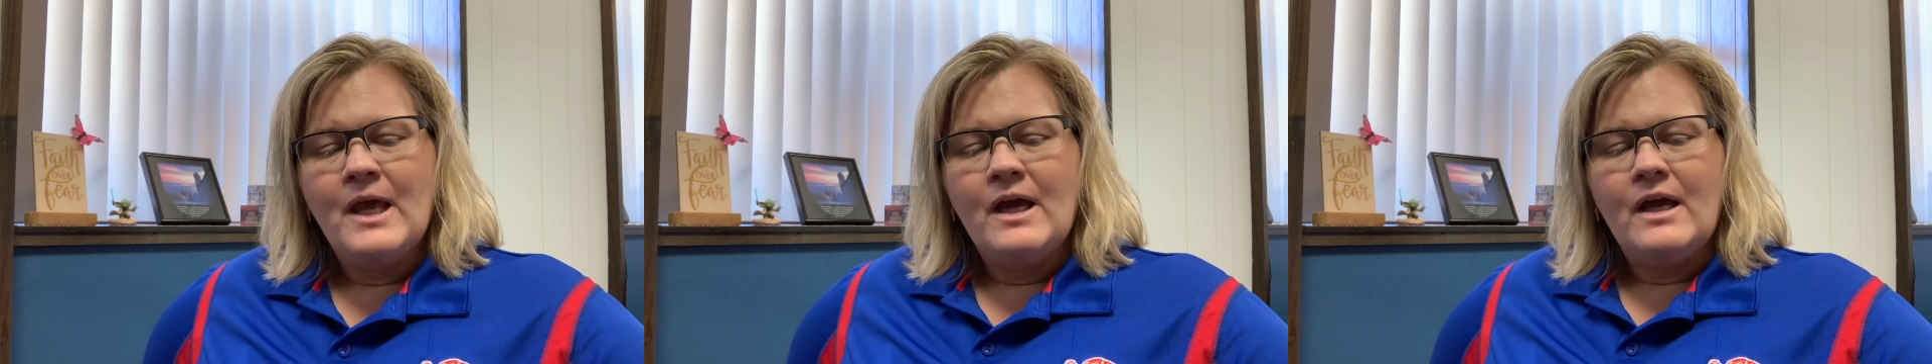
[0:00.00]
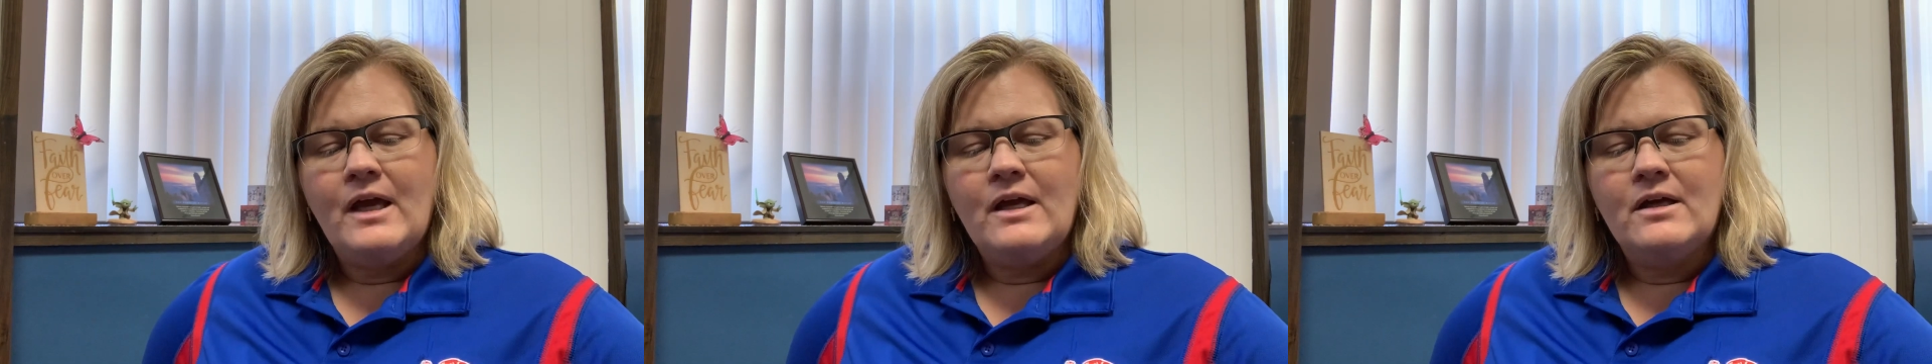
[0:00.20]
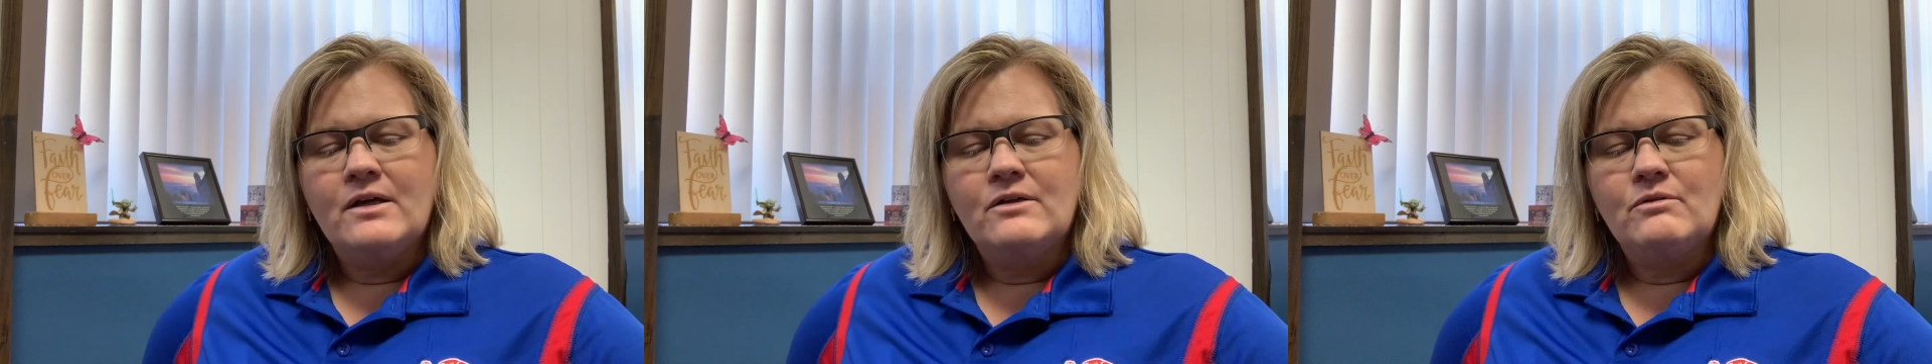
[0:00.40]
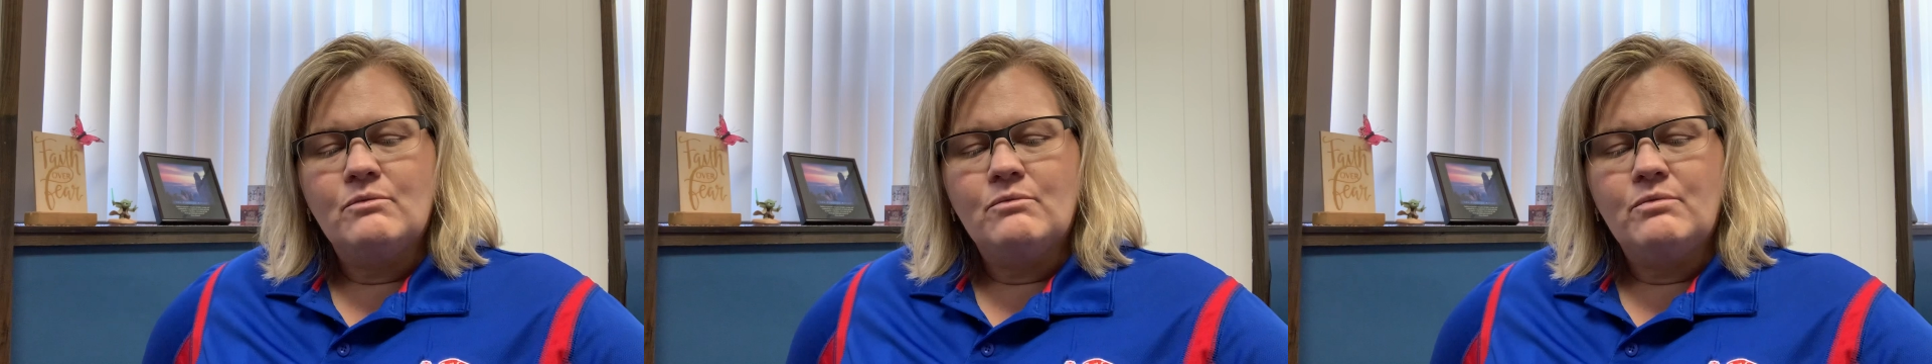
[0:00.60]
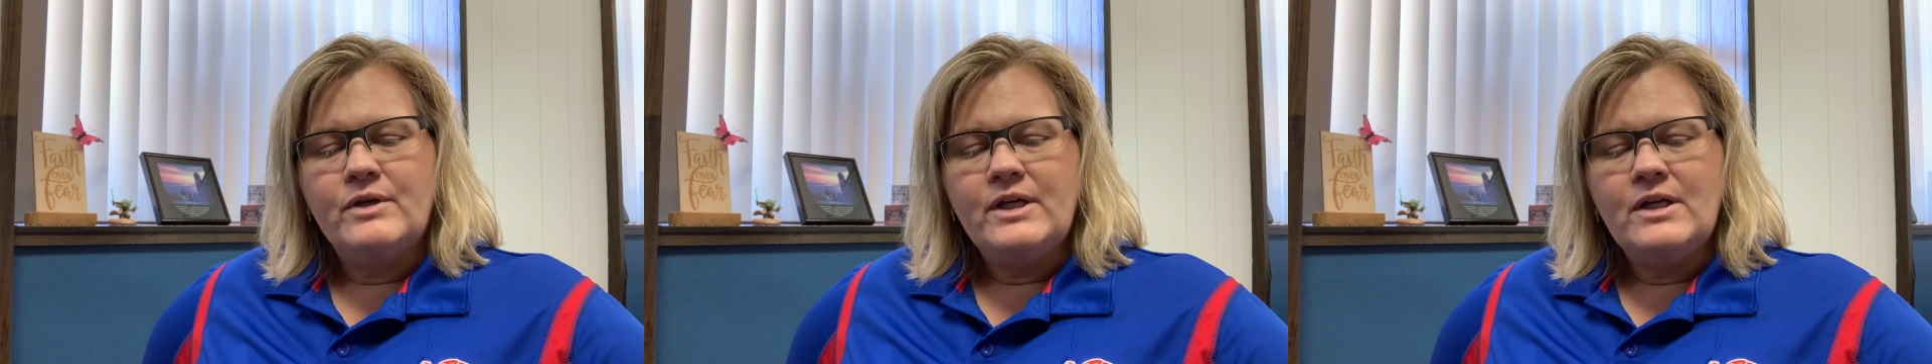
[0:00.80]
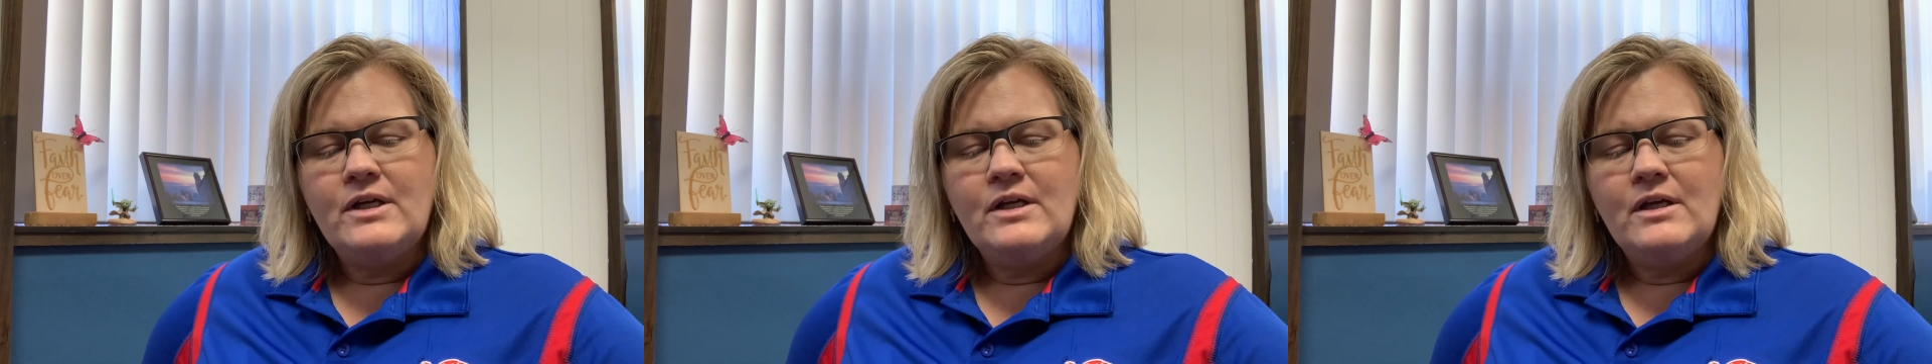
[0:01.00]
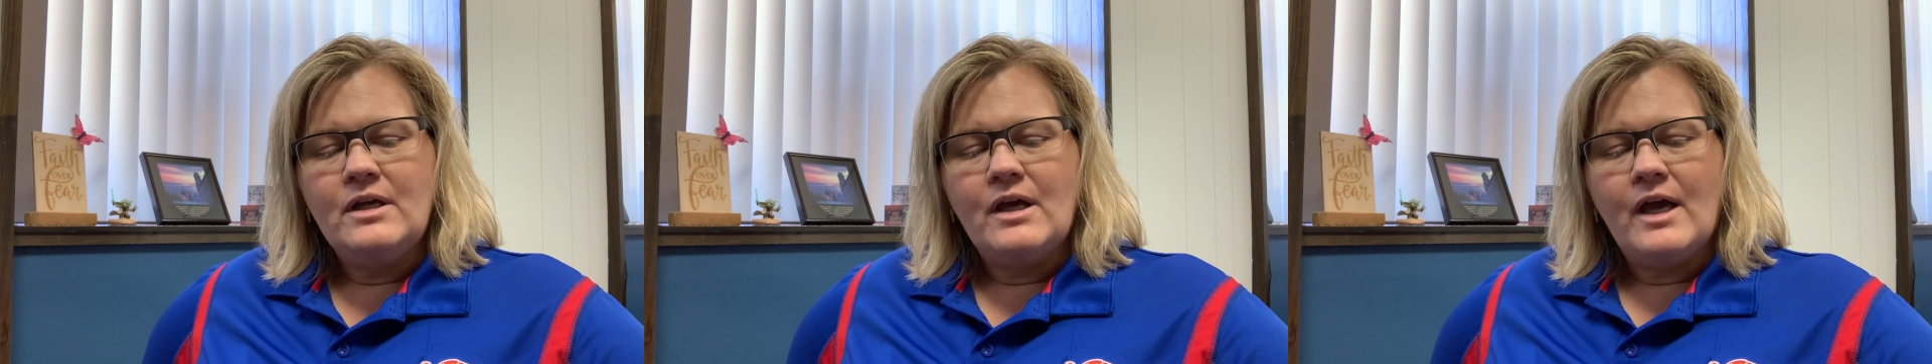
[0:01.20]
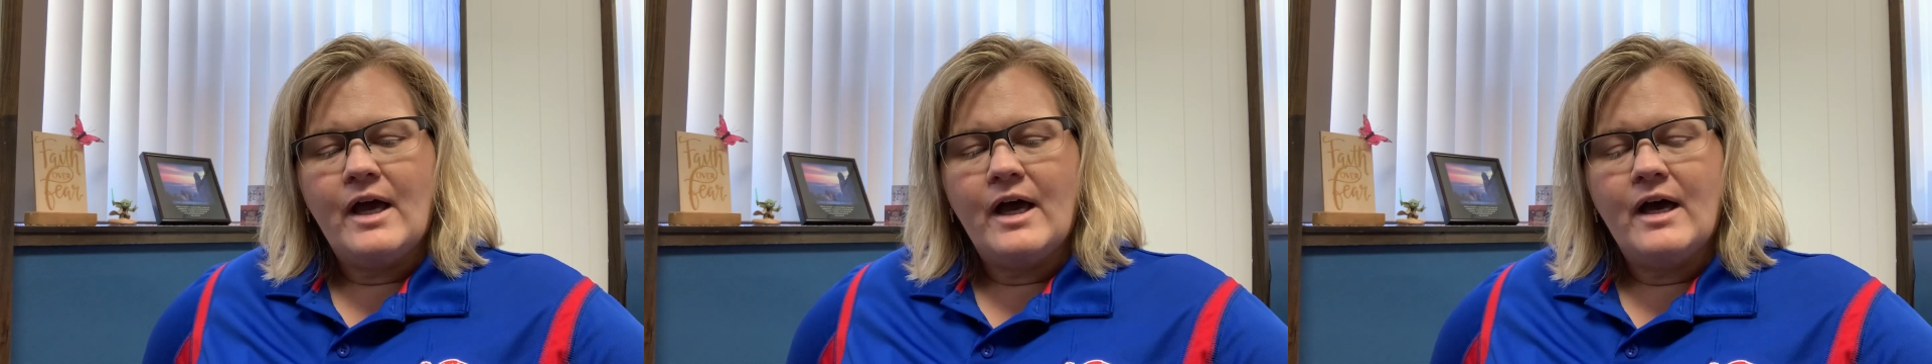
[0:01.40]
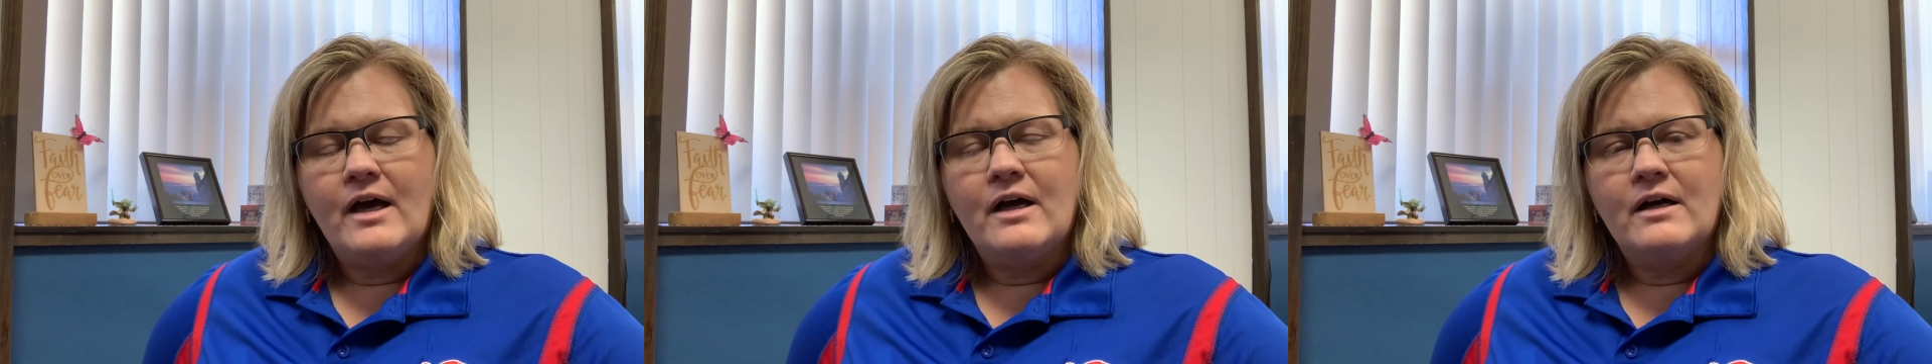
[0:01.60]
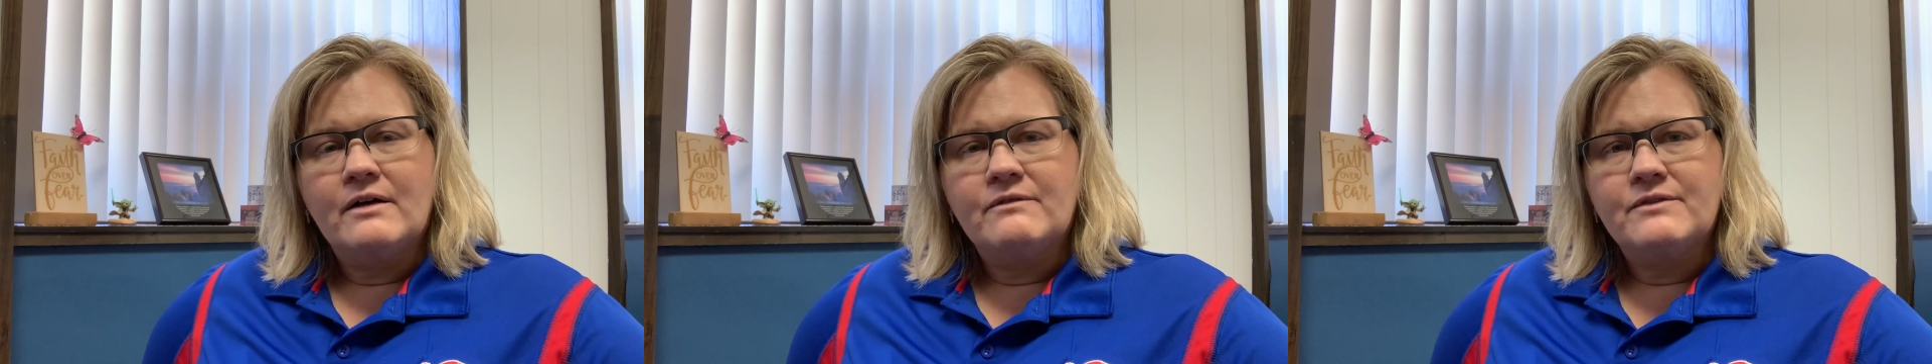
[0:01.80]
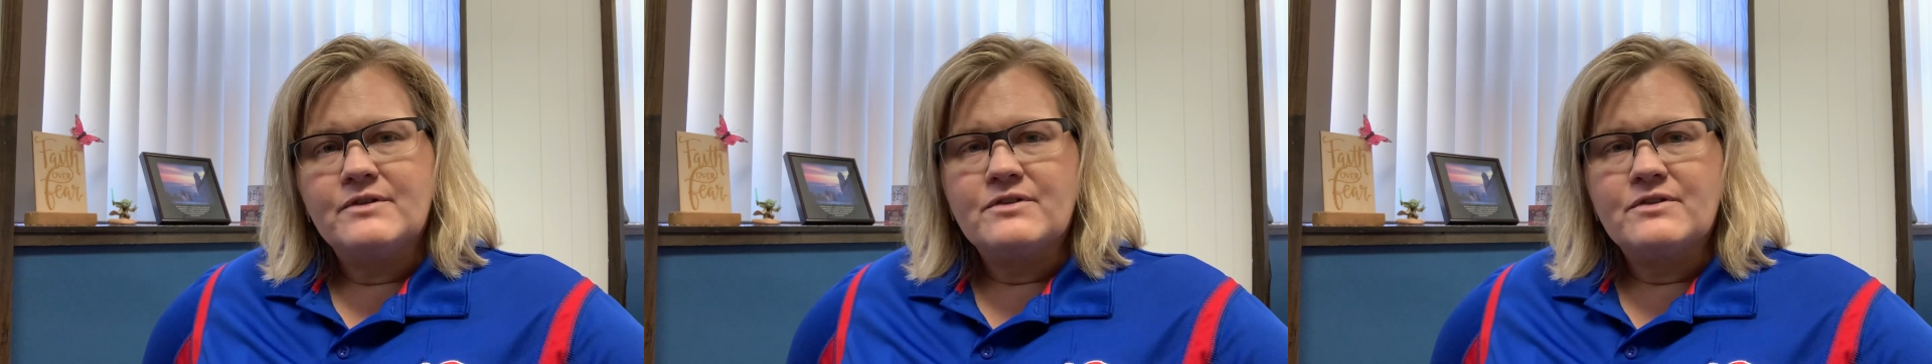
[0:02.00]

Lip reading: And we have